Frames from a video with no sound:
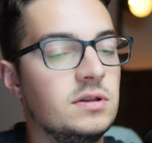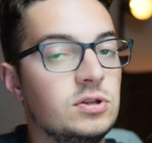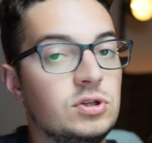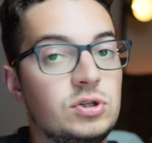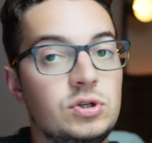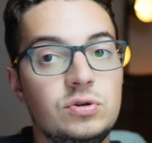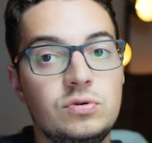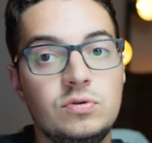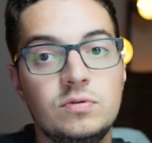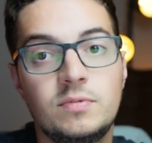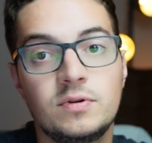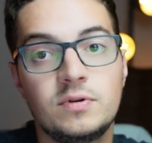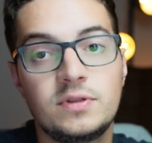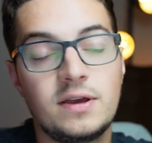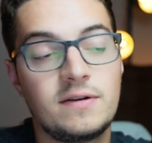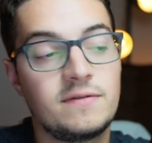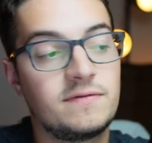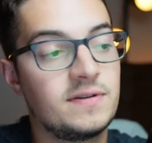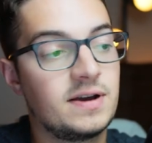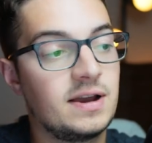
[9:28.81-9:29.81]
To about
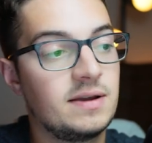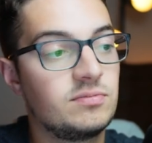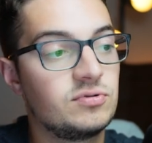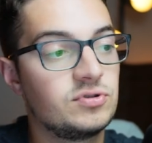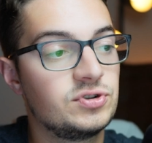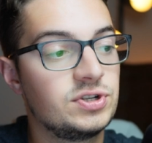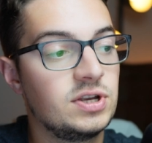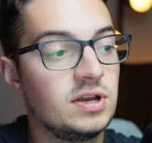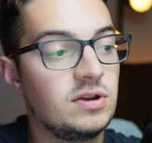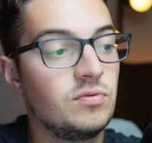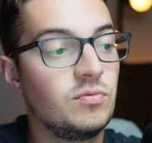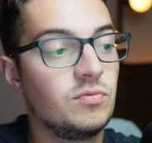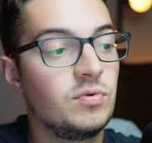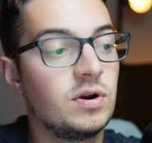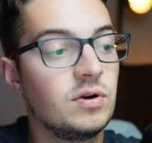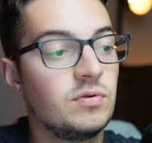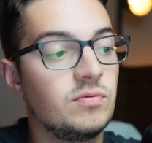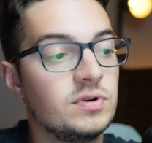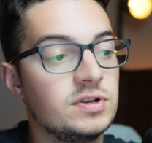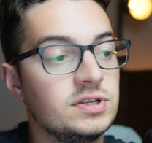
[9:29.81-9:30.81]
that 5%,
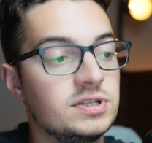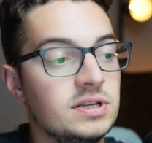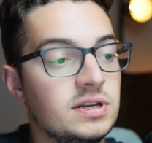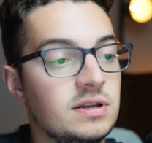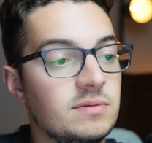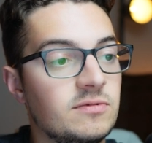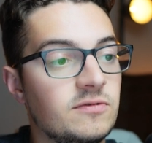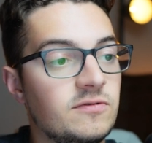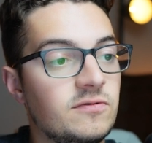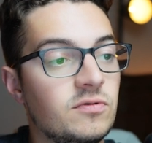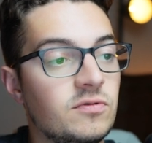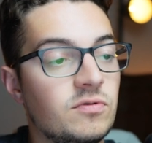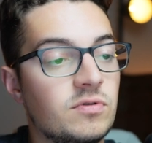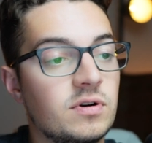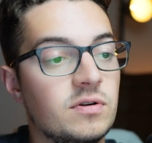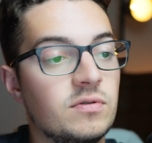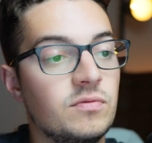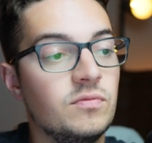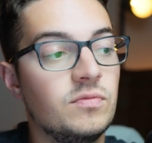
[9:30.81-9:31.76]
where it was sitting before